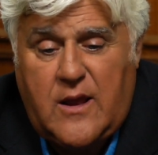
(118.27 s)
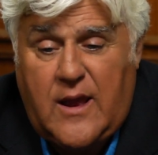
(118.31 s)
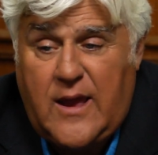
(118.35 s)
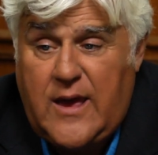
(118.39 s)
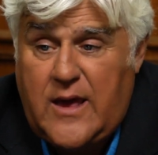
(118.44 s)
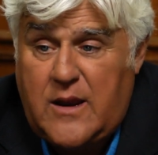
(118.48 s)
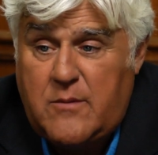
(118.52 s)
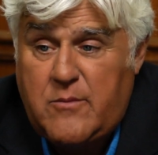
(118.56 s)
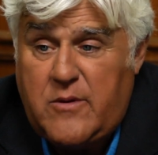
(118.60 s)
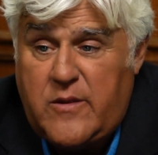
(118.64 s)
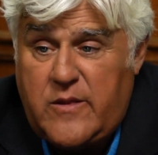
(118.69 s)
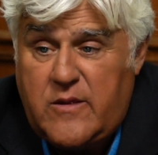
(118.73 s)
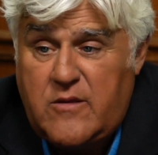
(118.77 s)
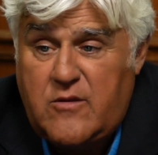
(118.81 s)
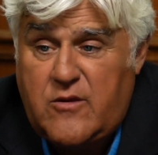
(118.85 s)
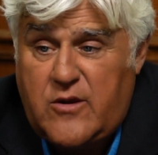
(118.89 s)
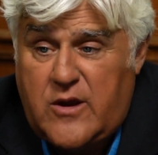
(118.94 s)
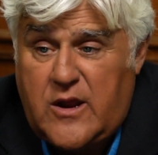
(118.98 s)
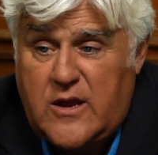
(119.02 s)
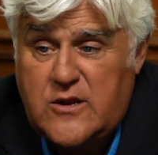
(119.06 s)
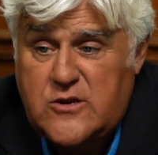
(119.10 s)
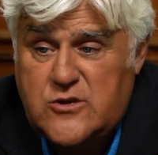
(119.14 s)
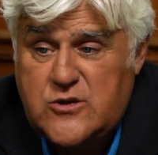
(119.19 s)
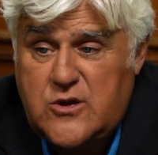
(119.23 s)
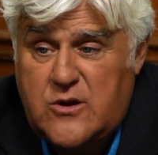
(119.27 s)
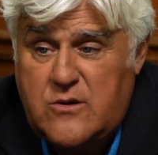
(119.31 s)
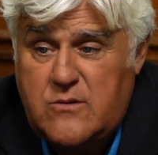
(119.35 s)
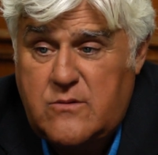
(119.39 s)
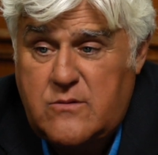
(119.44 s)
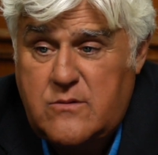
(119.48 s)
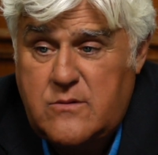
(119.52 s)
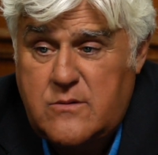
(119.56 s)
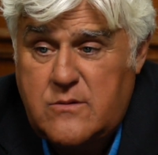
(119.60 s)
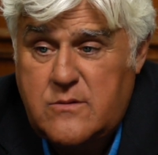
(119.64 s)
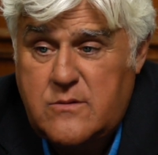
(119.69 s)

I had him on The Tonight Show